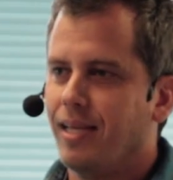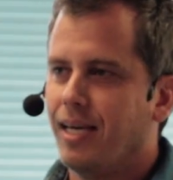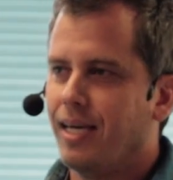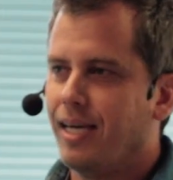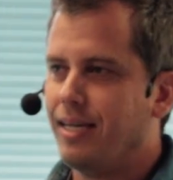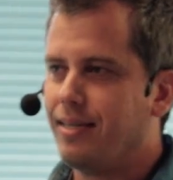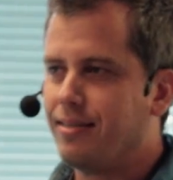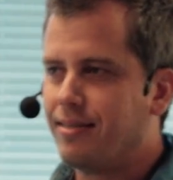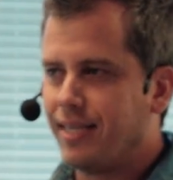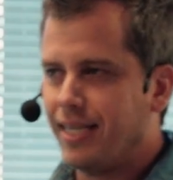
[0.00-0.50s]

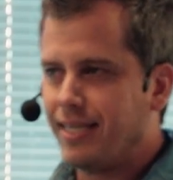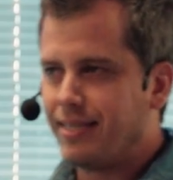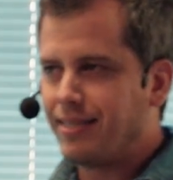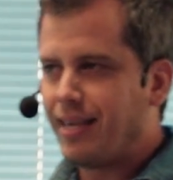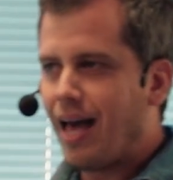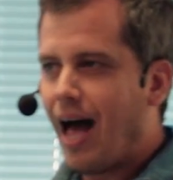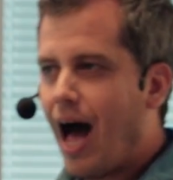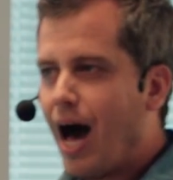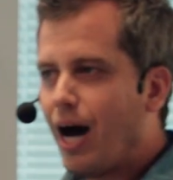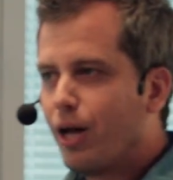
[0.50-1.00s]
It's
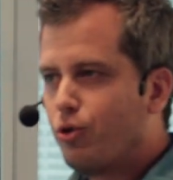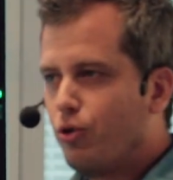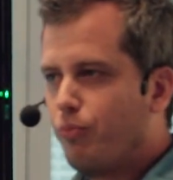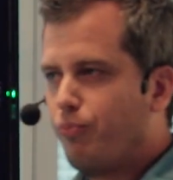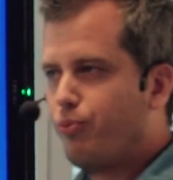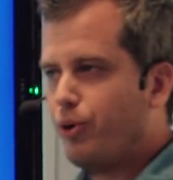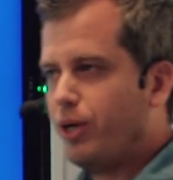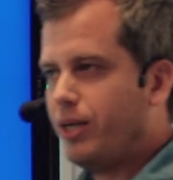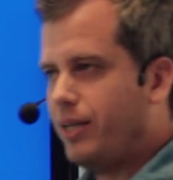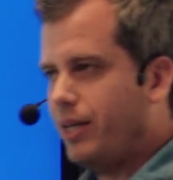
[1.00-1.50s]
hard to
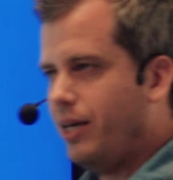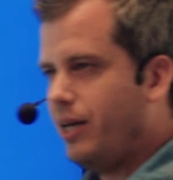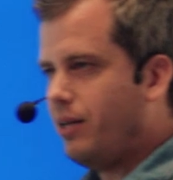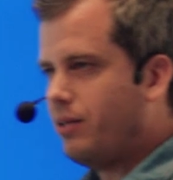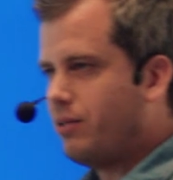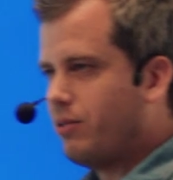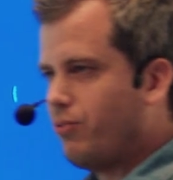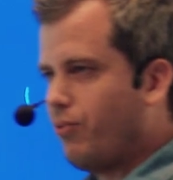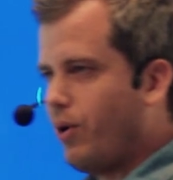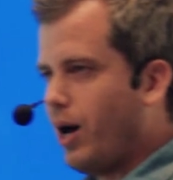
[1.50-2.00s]

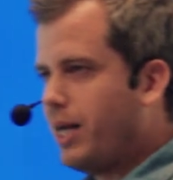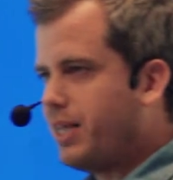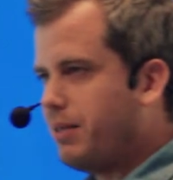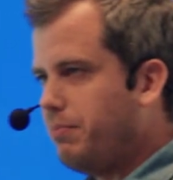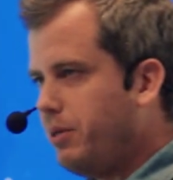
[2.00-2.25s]
predict, right?